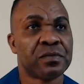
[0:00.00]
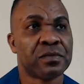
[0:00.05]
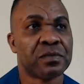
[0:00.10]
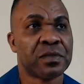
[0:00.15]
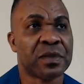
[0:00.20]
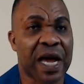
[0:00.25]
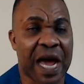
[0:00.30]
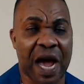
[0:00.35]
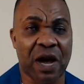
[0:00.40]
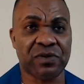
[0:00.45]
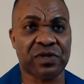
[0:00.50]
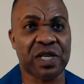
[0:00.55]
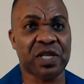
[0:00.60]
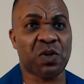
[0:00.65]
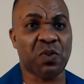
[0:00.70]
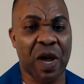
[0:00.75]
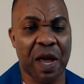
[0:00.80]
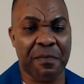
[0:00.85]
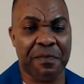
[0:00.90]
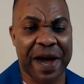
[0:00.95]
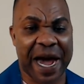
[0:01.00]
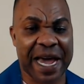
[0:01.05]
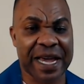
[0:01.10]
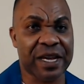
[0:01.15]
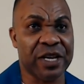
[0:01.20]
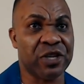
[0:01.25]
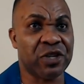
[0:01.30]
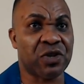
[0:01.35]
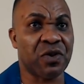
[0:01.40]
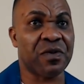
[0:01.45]
Houses were bought
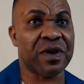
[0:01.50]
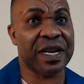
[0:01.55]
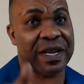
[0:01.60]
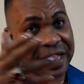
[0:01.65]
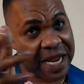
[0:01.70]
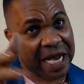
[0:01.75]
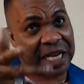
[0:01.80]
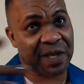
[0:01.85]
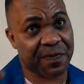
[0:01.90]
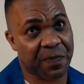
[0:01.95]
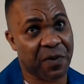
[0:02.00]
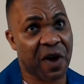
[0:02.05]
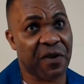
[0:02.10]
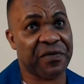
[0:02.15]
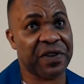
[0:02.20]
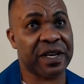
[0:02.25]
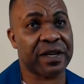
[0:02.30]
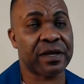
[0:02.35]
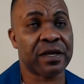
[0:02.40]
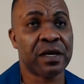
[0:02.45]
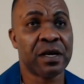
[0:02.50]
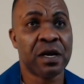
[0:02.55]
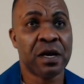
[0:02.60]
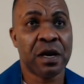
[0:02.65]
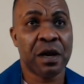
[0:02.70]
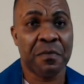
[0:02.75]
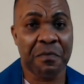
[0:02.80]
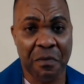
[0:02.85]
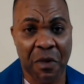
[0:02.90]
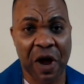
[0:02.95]
into it, that's profit.
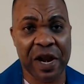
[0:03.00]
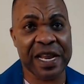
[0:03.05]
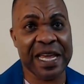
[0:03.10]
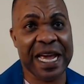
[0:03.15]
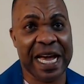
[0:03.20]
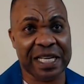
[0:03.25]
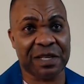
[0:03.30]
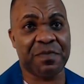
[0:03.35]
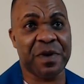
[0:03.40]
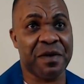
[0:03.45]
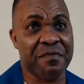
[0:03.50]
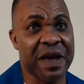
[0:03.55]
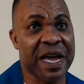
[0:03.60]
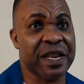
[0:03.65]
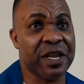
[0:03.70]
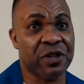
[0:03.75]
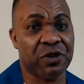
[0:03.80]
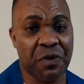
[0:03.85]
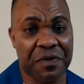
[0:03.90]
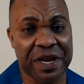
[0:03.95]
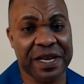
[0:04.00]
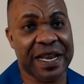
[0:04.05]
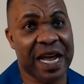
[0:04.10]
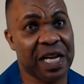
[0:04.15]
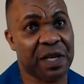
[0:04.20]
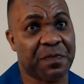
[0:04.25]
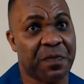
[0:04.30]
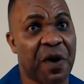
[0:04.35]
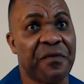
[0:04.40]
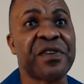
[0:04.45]
Money has been made into it,
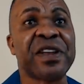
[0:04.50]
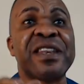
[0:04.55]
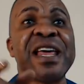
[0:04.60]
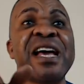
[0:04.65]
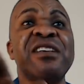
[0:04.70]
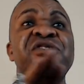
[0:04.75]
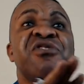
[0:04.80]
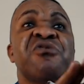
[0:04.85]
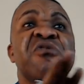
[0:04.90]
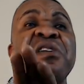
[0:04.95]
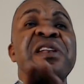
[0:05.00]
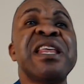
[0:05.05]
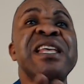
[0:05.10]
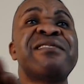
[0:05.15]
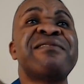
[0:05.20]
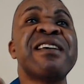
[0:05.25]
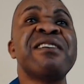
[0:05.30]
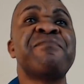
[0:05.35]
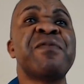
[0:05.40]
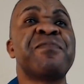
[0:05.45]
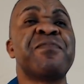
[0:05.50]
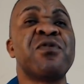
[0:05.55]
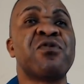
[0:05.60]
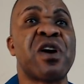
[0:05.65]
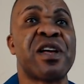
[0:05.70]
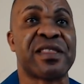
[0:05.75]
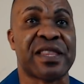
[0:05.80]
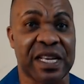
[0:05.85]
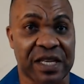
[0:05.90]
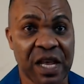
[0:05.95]
that's profit. That's the only thing people
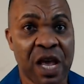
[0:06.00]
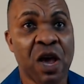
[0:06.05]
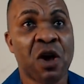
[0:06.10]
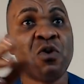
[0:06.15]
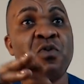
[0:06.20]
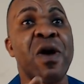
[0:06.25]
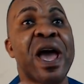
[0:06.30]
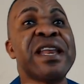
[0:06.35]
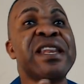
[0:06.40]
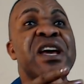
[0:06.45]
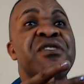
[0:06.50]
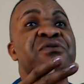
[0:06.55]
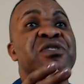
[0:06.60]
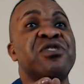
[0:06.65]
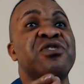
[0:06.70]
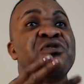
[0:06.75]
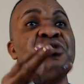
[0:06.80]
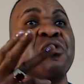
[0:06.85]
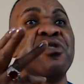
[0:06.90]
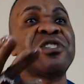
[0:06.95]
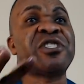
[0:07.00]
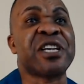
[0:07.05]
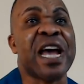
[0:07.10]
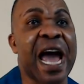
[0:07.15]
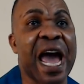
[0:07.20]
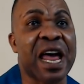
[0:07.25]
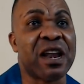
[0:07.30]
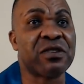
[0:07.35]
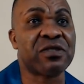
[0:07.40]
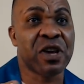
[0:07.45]
contest. Where there is no
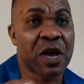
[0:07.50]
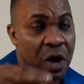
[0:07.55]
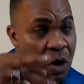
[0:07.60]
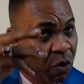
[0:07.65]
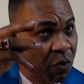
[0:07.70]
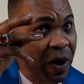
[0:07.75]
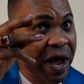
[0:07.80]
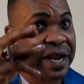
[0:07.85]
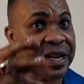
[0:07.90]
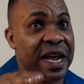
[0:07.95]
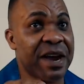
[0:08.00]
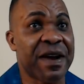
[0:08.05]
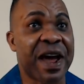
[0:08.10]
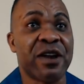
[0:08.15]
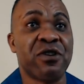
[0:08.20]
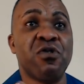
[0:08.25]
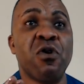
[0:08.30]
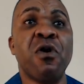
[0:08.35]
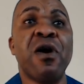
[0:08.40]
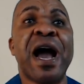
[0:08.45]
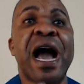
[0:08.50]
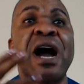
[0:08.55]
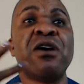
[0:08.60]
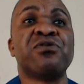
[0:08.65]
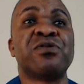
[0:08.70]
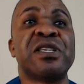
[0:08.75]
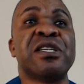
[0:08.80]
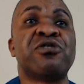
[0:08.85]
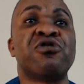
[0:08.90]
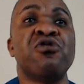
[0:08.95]
child, where there are no
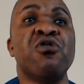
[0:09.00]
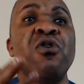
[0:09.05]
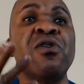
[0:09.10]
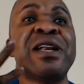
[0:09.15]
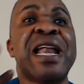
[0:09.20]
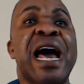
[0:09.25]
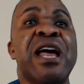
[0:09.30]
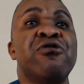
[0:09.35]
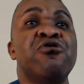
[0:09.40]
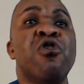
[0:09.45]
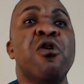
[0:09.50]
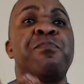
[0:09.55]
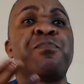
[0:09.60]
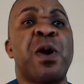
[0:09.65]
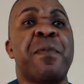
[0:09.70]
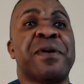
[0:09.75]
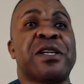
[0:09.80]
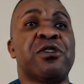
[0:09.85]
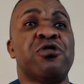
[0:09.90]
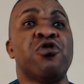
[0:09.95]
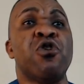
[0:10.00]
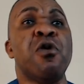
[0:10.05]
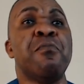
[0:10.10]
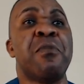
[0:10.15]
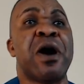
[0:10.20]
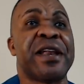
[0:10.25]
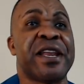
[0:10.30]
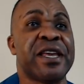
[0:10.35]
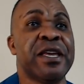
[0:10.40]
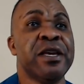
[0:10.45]
houses, no land, no property, no
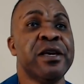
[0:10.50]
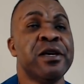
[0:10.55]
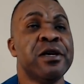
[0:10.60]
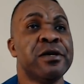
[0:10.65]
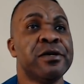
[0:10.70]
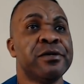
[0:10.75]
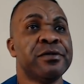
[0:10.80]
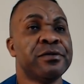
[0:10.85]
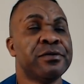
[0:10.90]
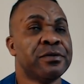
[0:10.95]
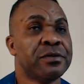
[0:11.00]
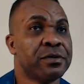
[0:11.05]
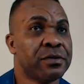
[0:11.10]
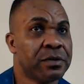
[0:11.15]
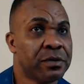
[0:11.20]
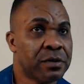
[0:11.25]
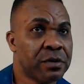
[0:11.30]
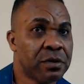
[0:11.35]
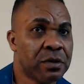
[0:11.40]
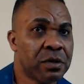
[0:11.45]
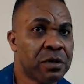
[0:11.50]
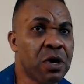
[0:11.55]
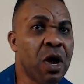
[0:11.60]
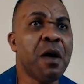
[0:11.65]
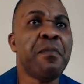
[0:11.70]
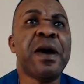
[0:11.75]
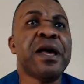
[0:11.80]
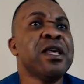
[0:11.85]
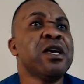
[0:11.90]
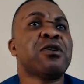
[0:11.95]
money,
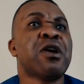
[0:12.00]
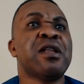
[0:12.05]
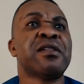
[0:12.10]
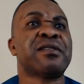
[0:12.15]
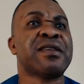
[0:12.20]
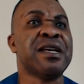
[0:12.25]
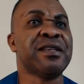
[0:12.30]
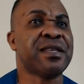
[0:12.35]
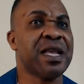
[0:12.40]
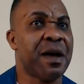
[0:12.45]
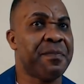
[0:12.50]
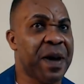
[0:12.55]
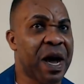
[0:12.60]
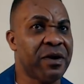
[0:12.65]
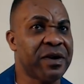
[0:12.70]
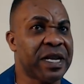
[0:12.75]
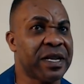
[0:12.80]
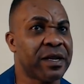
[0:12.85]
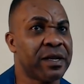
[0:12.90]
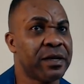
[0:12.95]
nobody contests about it.